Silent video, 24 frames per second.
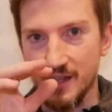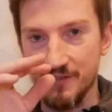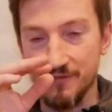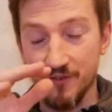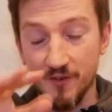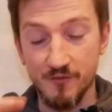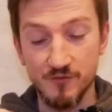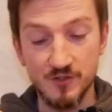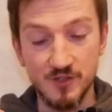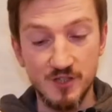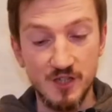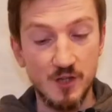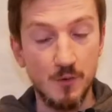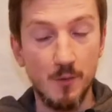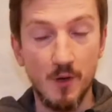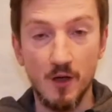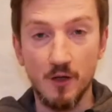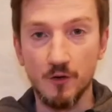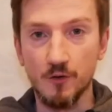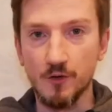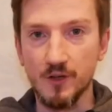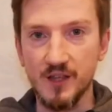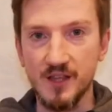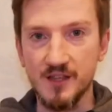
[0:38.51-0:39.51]
if obviously you
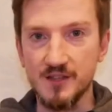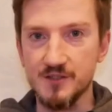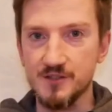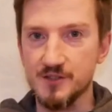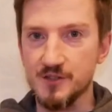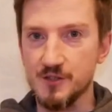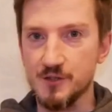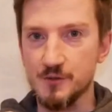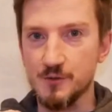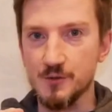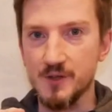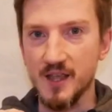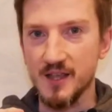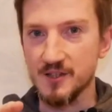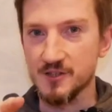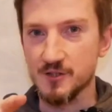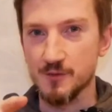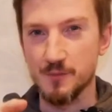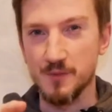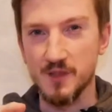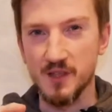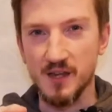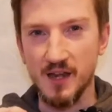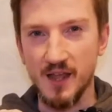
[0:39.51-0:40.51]
are looking to get
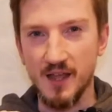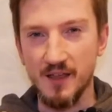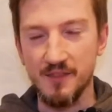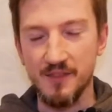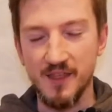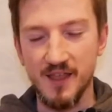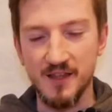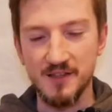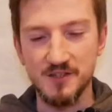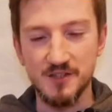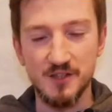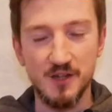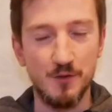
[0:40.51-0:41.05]
something like this.